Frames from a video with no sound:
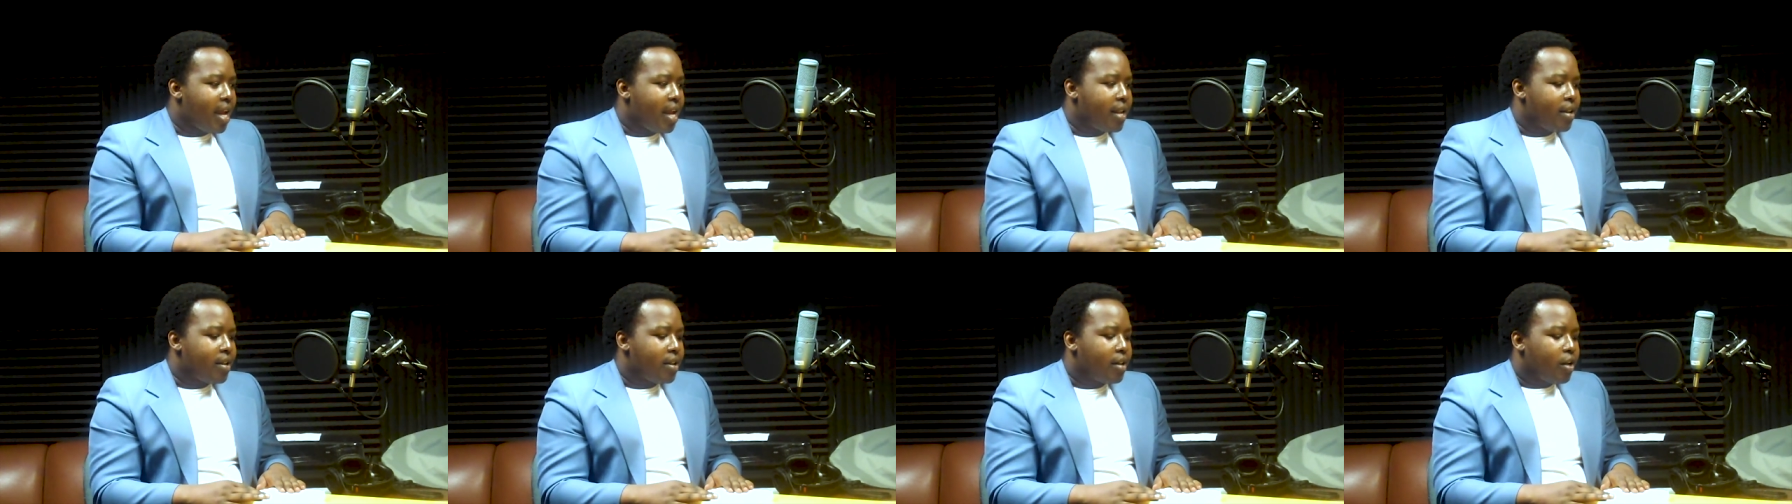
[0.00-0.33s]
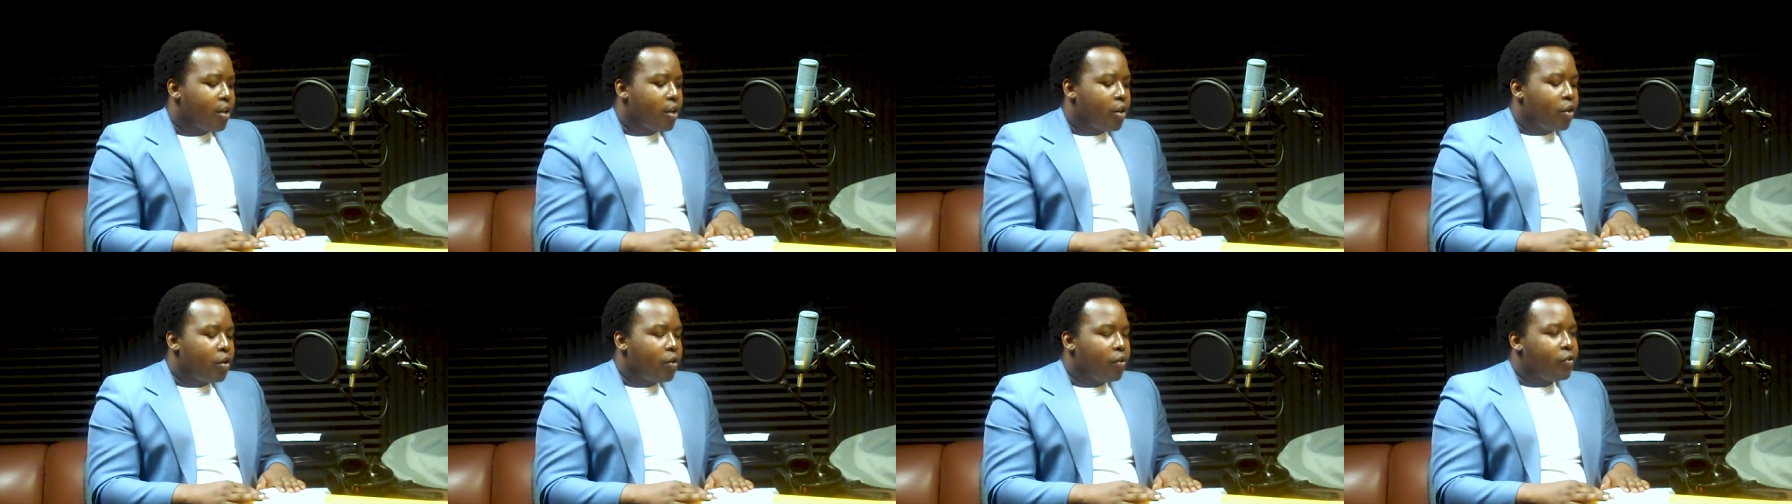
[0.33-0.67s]
And
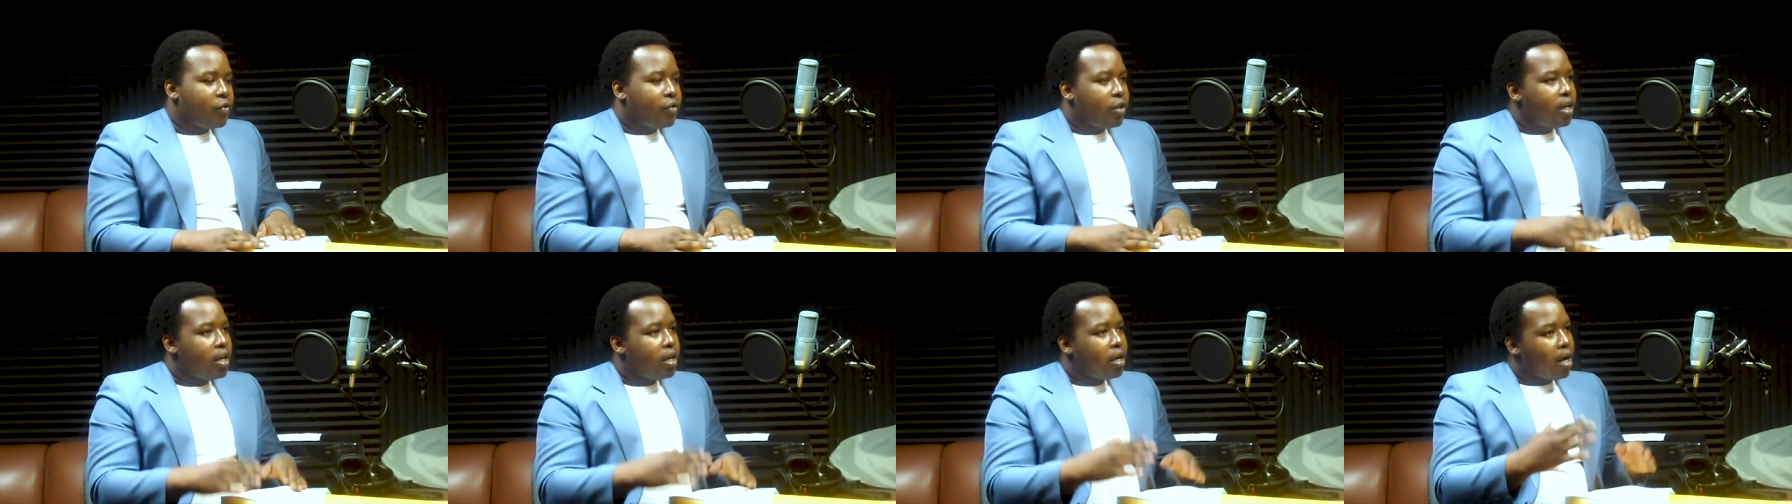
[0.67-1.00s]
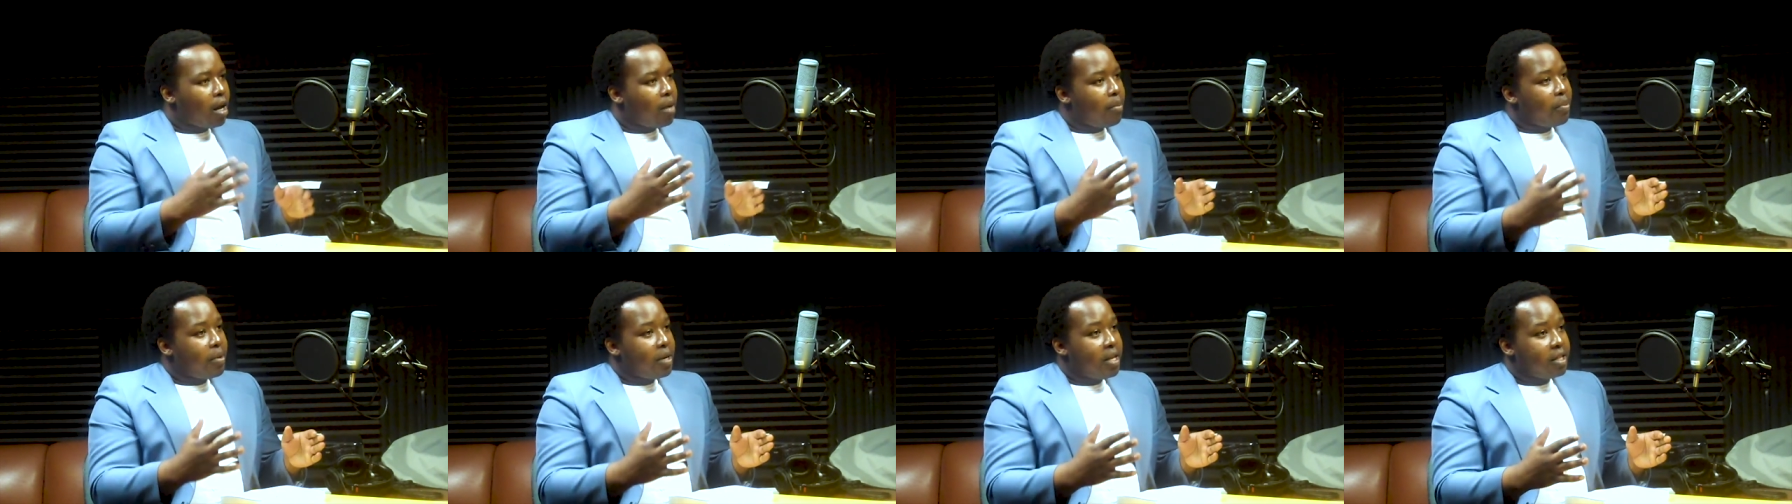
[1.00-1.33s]
you see
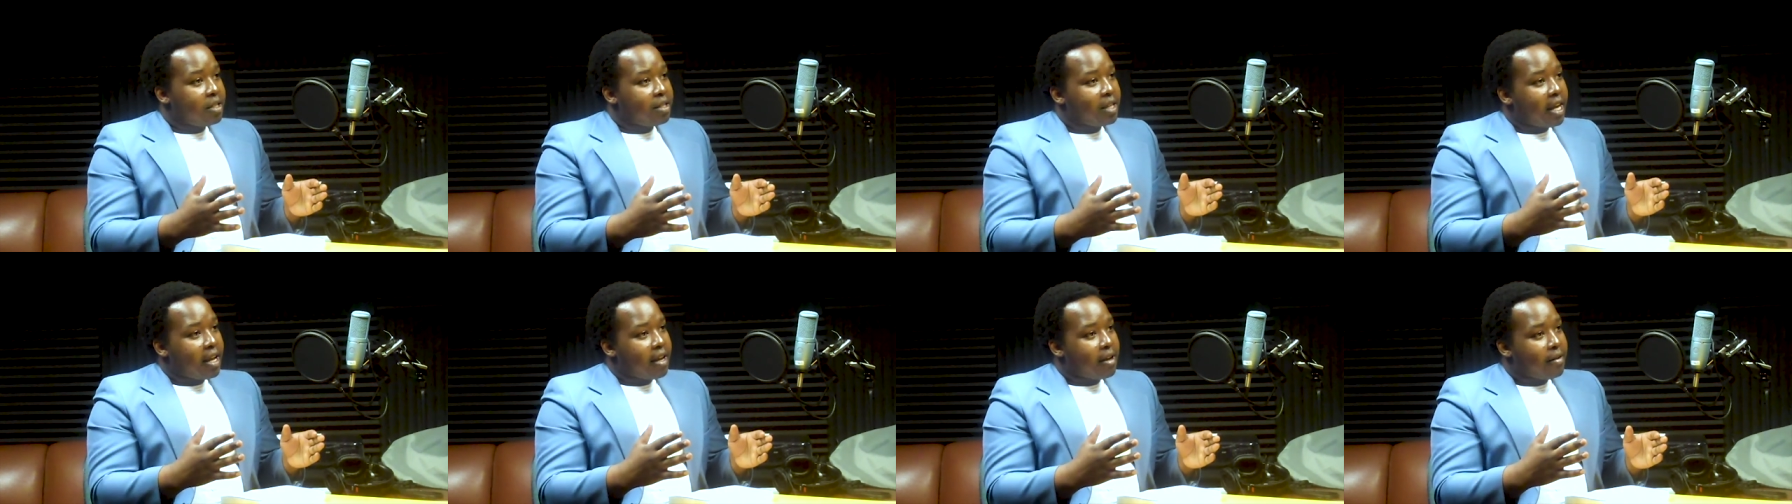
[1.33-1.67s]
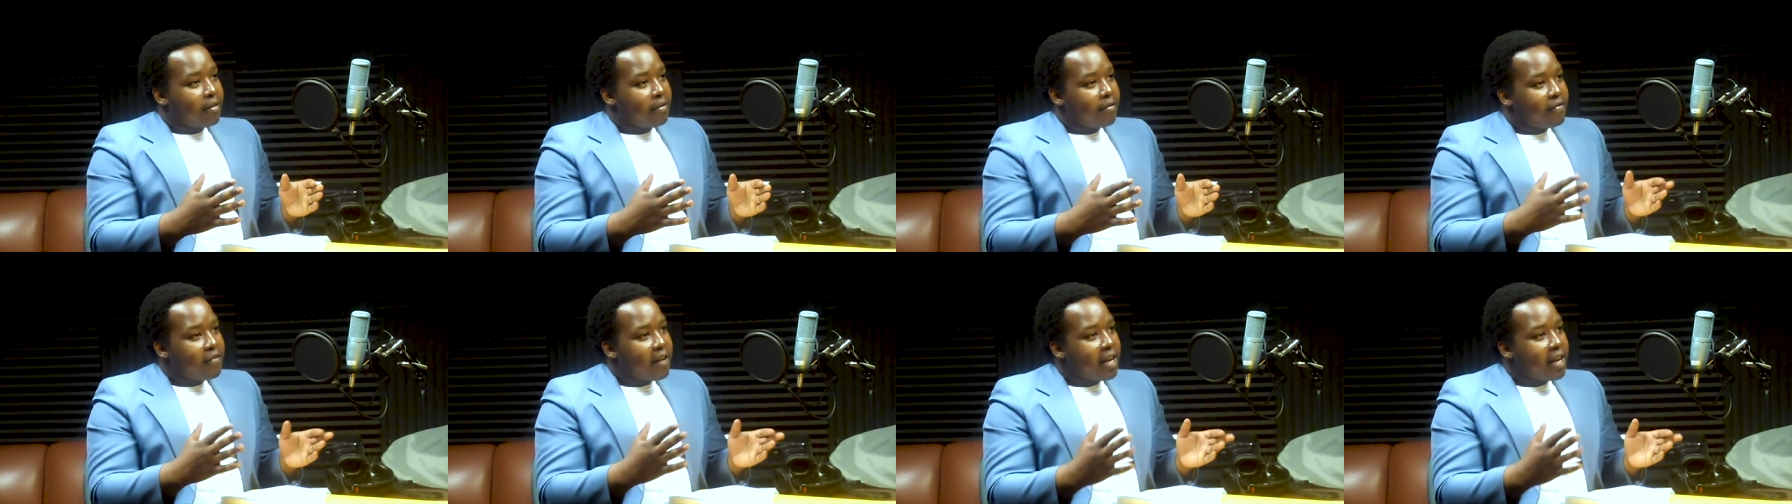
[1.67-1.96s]
companies like